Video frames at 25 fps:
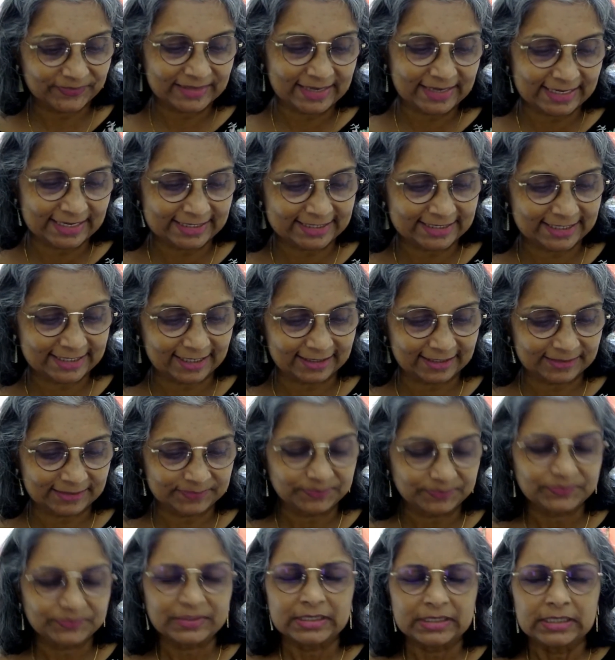let's start
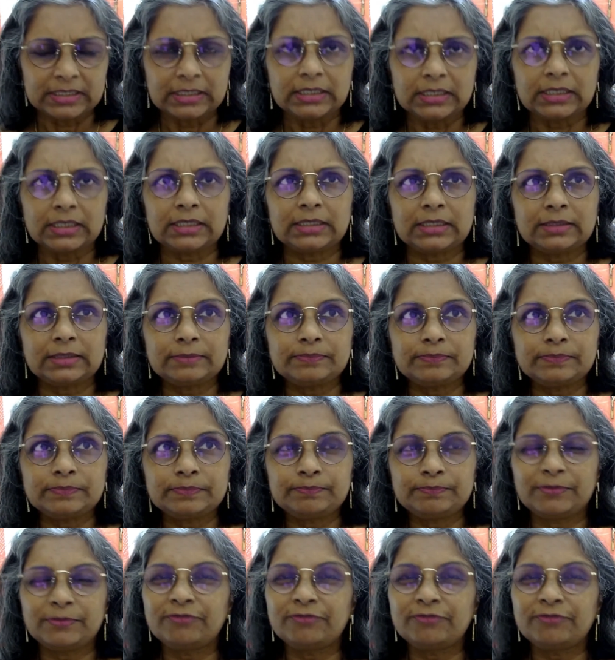um,